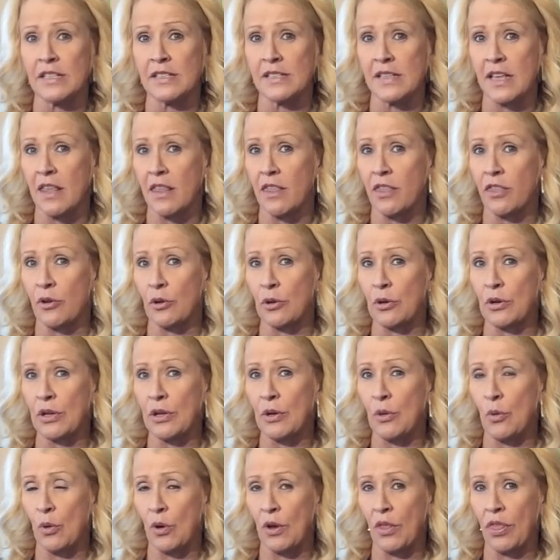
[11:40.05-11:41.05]
is a
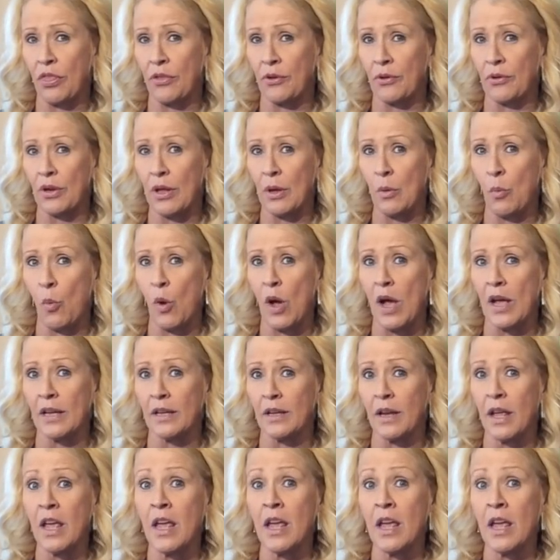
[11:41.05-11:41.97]
30 or 31.